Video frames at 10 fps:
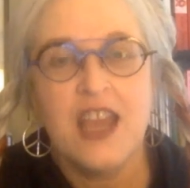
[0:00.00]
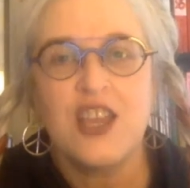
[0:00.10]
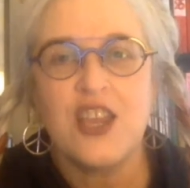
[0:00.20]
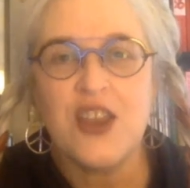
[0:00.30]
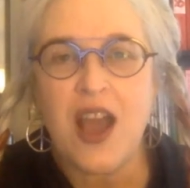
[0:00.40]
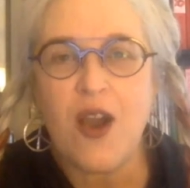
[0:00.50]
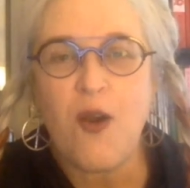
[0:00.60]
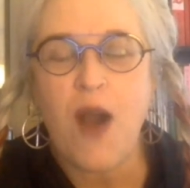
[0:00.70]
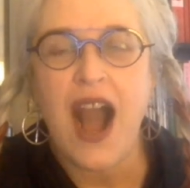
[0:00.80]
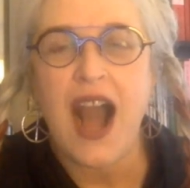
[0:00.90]
You
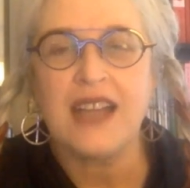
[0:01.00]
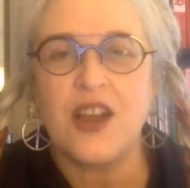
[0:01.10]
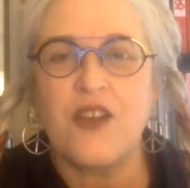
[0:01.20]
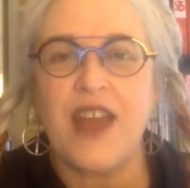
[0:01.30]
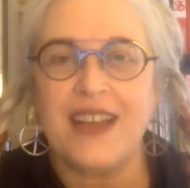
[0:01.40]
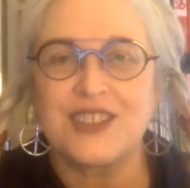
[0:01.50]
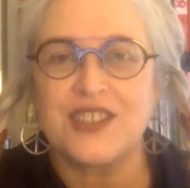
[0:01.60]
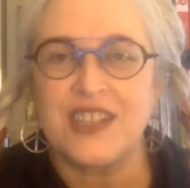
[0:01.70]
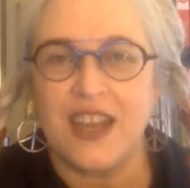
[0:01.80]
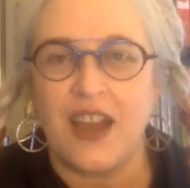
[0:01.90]
know, I don't
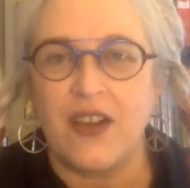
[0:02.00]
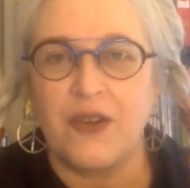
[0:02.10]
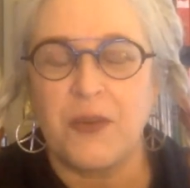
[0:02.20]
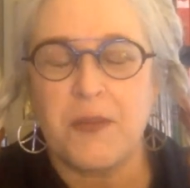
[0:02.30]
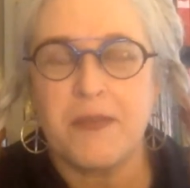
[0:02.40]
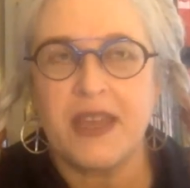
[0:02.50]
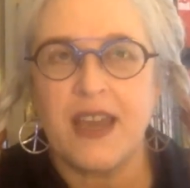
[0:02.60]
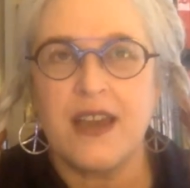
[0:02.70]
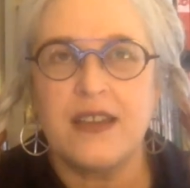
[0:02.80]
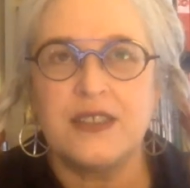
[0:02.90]
actually know,
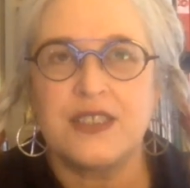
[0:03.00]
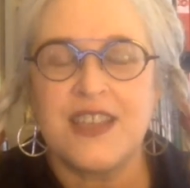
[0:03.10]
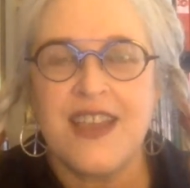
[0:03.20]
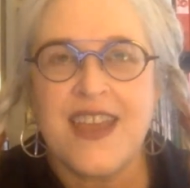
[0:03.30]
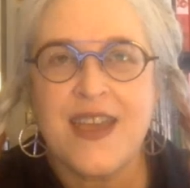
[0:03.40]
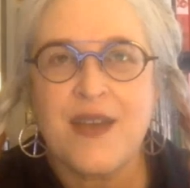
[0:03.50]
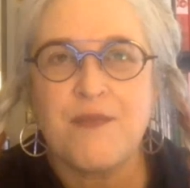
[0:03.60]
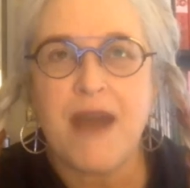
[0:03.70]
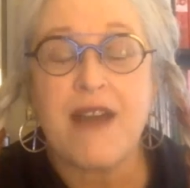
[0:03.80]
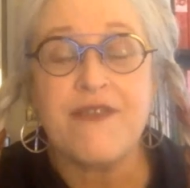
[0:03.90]
because
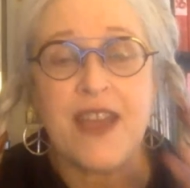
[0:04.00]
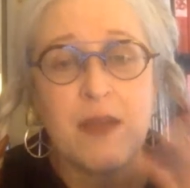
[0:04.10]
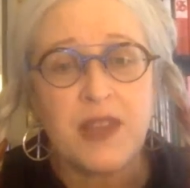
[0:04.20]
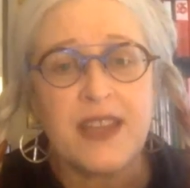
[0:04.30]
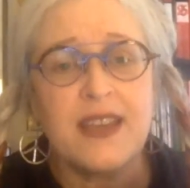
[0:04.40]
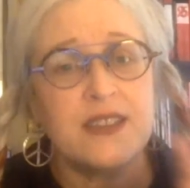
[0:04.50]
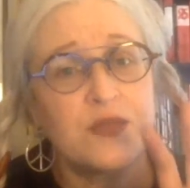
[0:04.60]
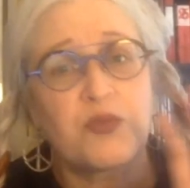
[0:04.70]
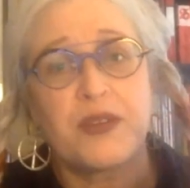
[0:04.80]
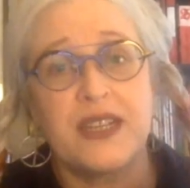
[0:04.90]
my family is
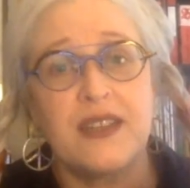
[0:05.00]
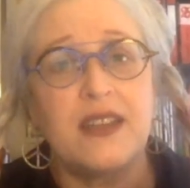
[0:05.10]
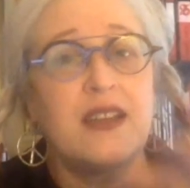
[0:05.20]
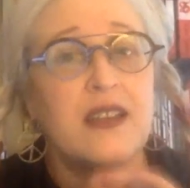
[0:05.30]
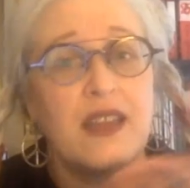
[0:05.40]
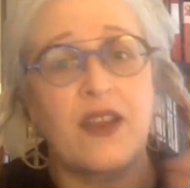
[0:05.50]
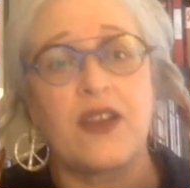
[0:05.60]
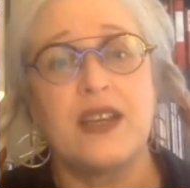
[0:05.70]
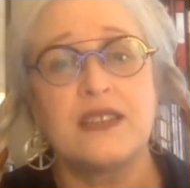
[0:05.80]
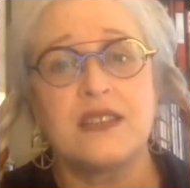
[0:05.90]
really
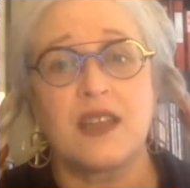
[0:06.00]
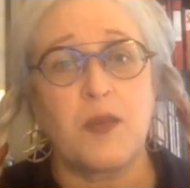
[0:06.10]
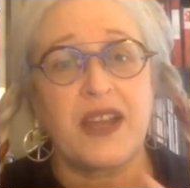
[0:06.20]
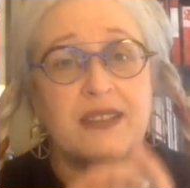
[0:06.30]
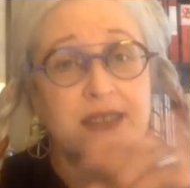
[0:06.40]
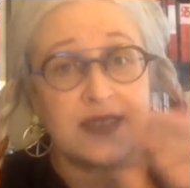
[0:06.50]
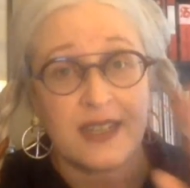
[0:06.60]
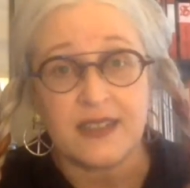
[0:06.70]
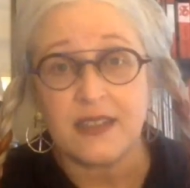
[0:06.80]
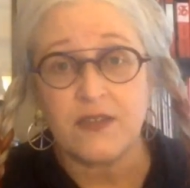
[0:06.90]
hilarious. Like my
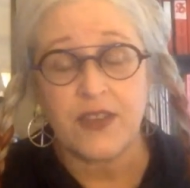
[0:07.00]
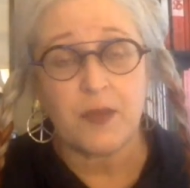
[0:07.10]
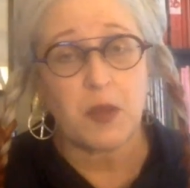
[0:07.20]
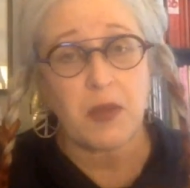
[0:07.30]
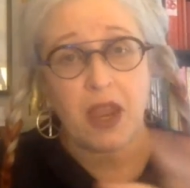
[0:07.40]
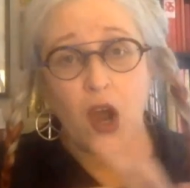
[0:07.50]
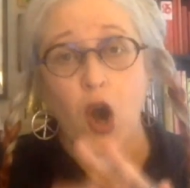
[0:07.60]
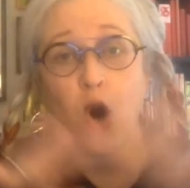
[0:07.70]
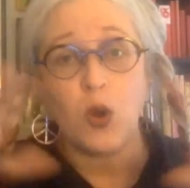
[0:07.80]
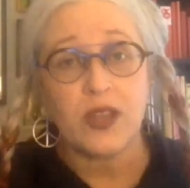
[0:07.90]
extended family, my
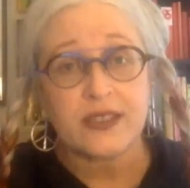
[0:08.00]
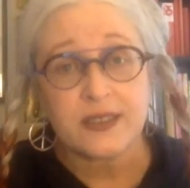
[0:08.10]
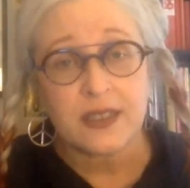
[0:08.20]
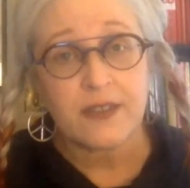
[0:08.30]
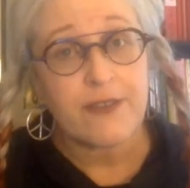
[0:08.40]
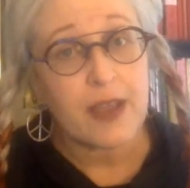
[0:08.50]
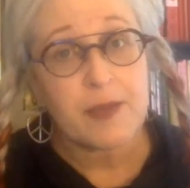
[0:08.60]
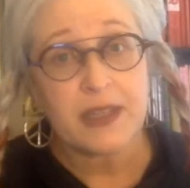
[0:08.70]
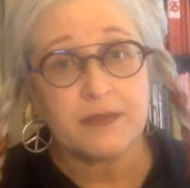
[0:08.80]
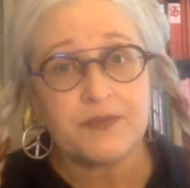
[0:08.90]
whole extended
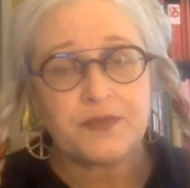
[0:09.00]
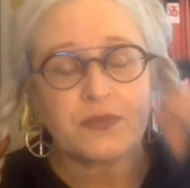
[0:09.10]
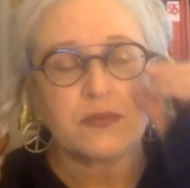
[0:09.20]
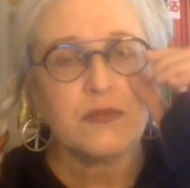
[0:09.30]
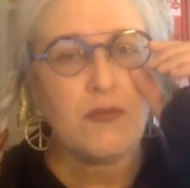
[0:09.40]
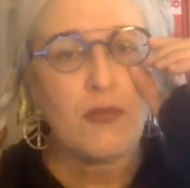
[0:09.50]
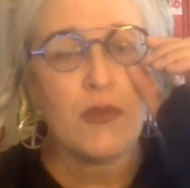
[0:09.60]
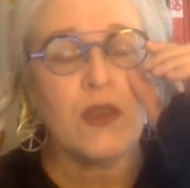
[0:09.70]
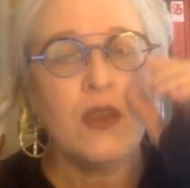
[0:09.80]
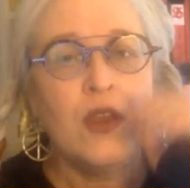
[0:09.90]
family,
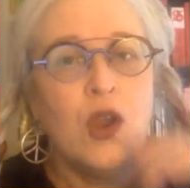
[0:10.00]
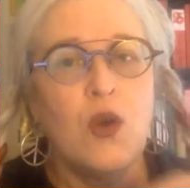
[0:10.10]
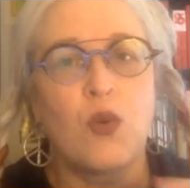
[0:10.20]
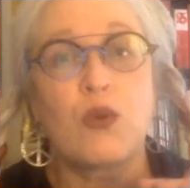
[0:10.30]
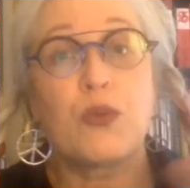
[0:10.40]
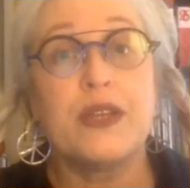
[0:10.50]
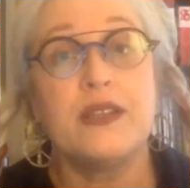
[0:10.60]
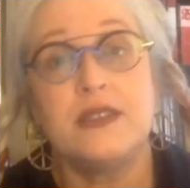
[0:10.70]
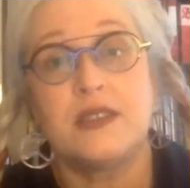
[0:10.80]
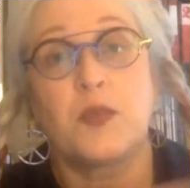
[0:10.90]
were
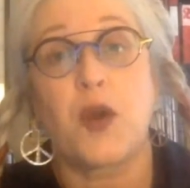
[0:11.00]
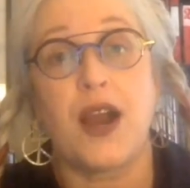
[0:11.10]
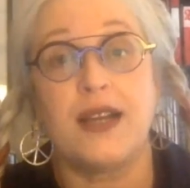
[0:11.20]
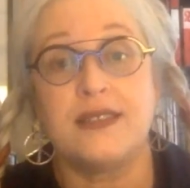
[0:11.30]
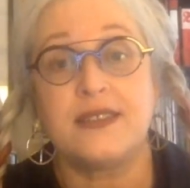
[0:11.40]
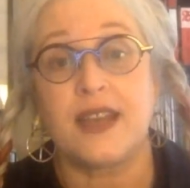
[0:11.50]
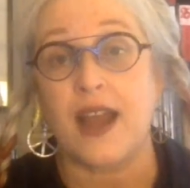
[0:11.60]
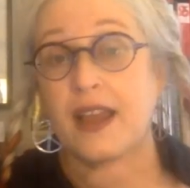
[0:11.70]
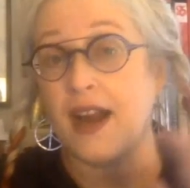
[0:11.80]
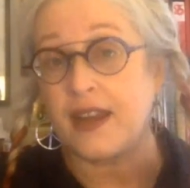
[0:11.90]
really surprised that I
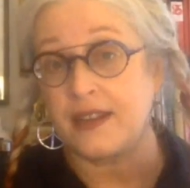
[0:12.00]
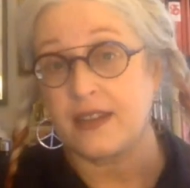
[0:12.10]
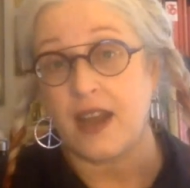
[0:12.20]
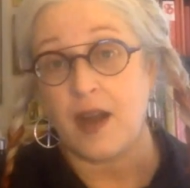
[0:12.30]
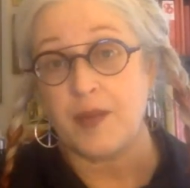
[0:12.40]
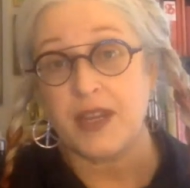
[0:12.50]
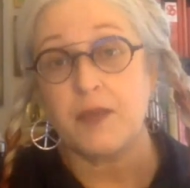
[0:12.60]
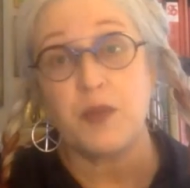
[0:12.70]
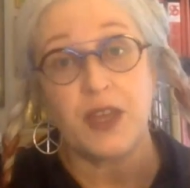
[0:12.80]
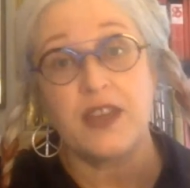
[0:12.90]
got into comedy,
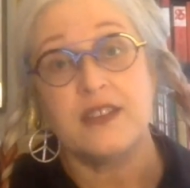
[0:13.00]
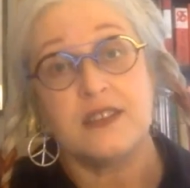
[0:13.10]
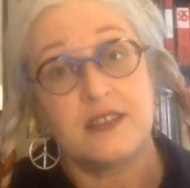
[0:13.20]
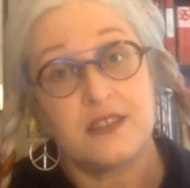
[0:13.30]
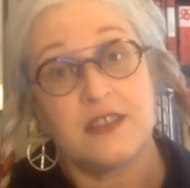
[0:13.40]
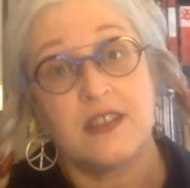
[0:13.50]
because